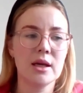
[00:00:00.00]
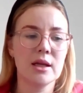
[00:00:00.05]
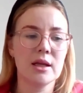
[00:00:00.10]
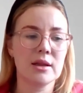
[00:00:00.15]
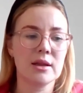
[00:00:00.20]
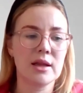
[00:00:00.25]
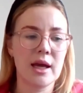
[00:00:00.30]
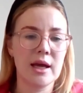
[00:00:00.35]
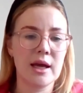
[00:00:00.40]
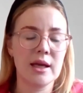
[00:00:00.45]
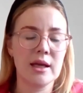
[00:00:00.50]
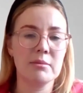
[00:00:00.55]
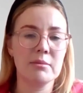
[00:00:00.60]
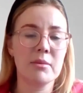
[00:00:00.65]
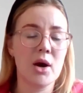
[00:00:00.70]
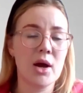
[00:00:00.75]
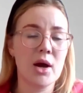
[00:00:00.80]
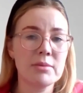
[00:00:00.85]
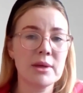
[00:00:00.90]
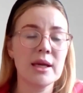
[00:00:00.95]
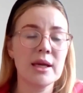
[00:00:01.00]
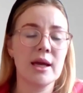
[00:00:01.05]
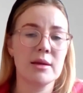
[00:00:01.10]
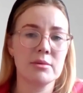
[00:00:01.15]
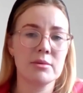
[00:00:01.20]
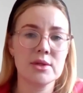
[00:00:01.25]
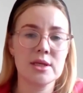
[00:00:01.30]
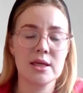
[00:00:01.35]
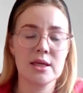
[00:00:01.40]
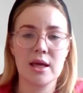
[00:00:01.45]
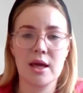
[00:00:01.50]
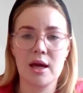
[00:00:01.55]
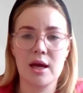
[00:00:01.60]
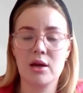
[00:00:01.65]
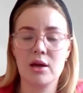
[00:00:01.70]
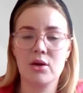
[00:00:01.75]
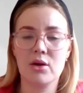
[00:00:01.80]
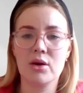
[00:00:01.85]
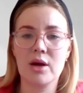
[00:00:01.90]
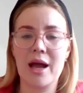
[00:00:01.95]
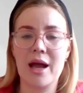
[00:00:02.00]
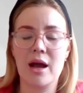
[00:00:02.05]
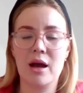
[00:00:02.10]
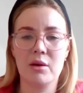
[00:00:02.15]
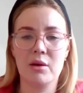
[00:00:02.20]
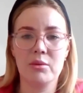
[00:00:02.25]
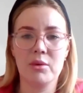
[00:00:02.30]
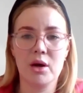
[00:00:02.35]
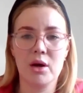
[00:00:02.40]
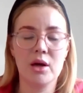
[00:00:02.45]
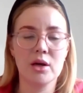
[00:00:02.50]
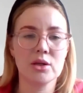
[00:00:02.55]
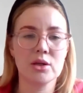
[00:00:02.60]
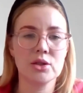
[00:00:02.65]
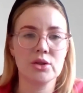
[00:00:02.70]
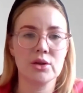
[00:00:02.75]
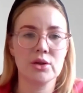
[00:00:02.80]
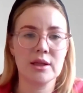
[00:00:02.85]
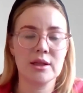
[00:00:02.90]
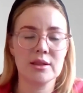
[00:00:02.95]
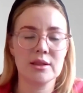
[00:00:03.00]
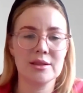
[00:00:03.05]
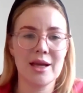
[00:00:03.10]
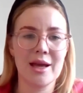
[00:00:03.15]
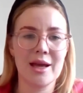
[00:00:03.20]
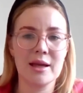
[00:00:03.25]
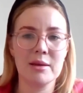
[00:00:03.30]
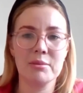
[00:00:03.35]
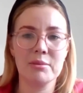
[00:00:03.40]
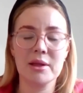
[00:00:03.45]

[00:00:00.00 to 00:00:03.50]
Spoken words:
they might be able to get along at work during the day,